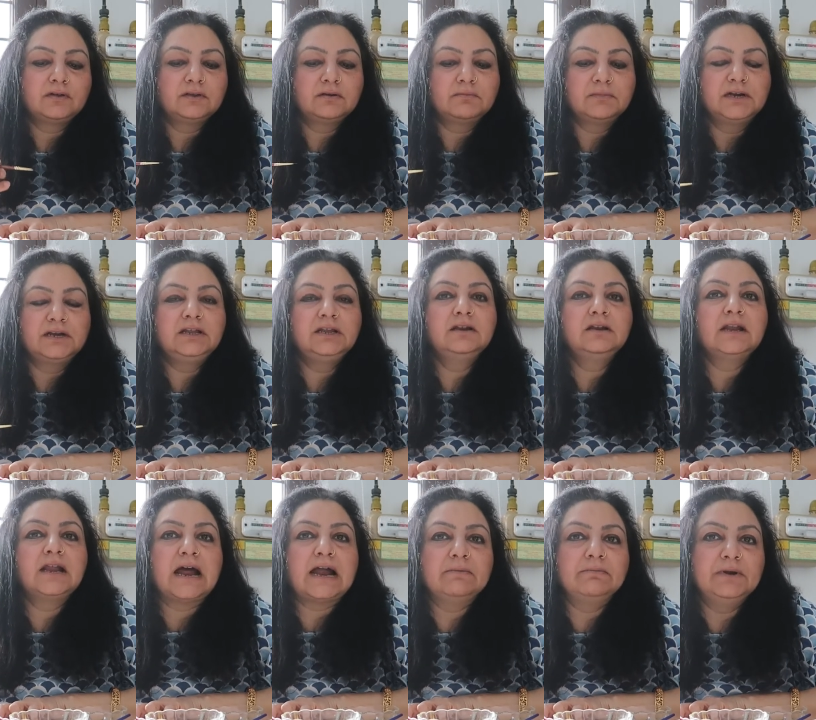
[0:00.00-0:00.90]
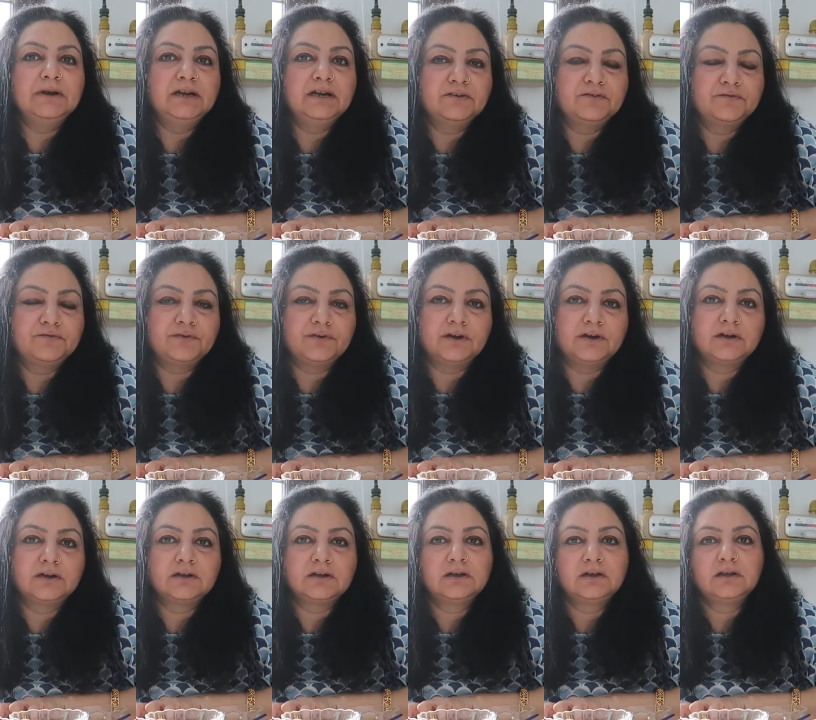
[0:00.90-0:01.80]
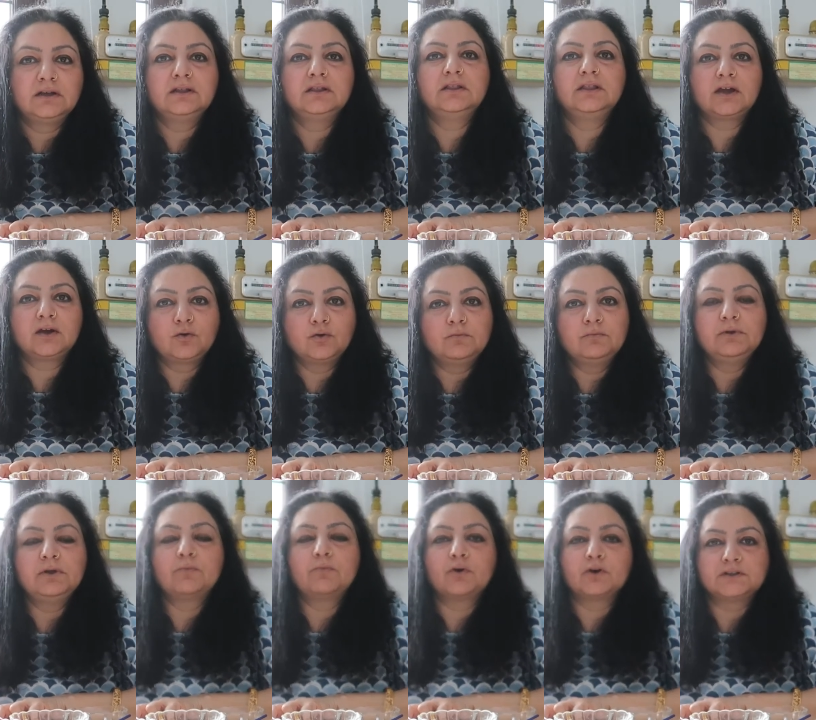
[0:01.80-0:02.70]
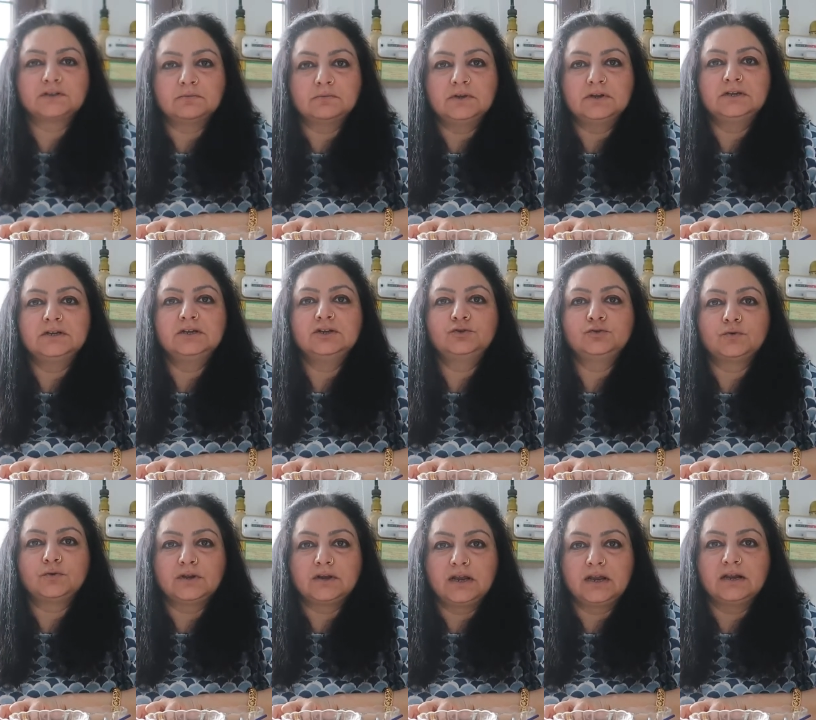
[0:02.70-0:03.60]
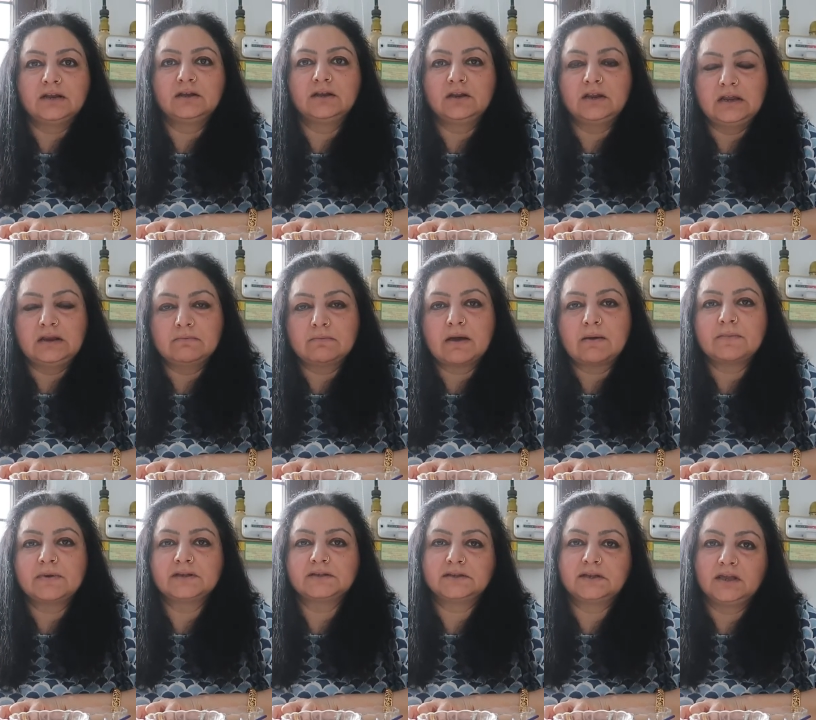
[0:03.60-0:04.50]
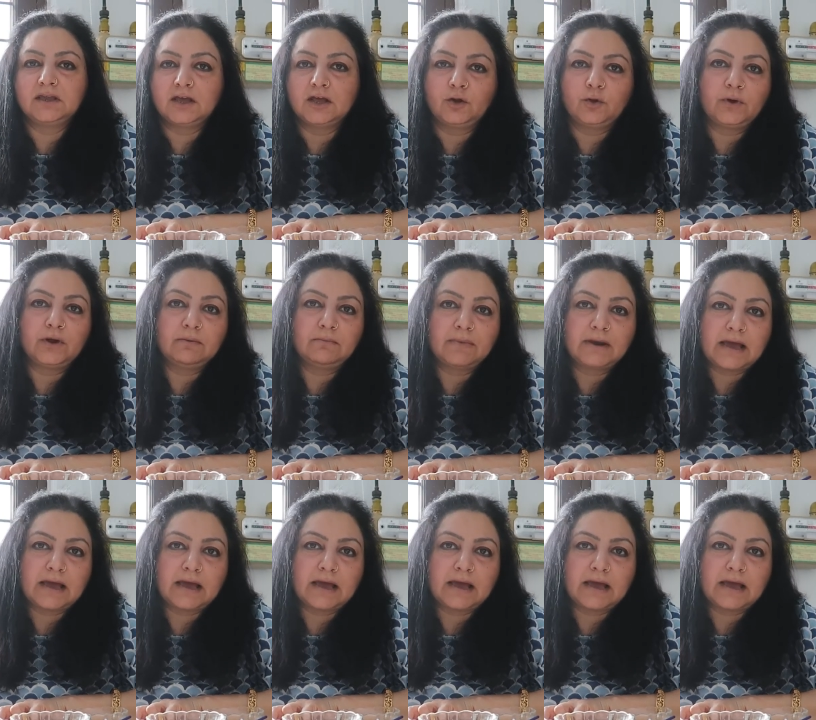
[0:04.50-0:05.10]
the material had been different, there could be a possibility to create green by mixing yellow and